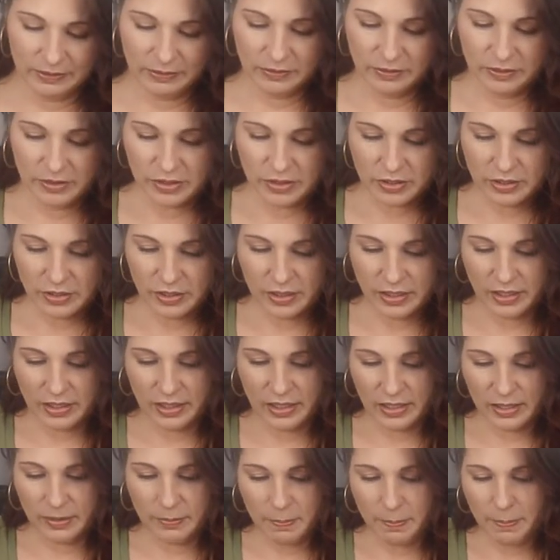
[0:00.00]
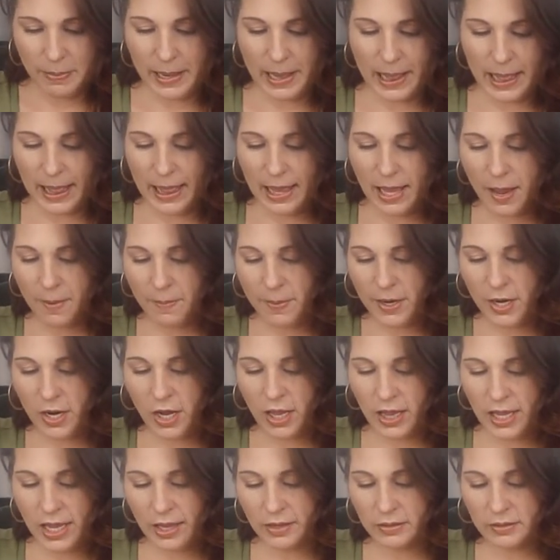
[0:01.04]
I'm just going to pull up it
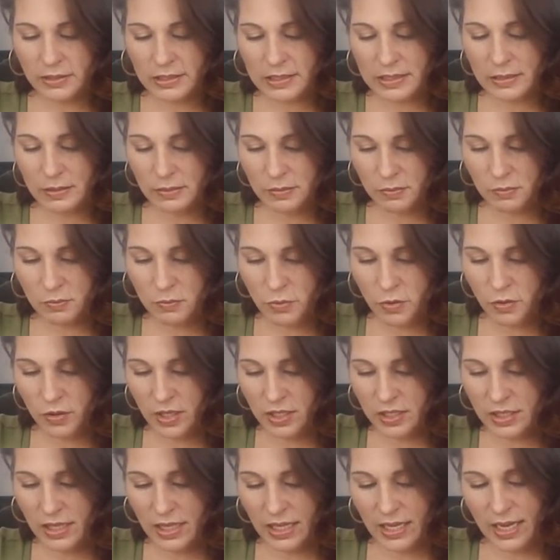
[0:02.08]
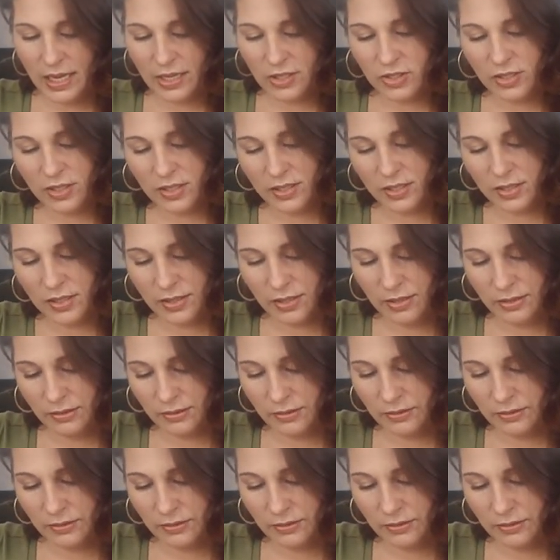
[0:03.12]
all out and smooth it to the edges.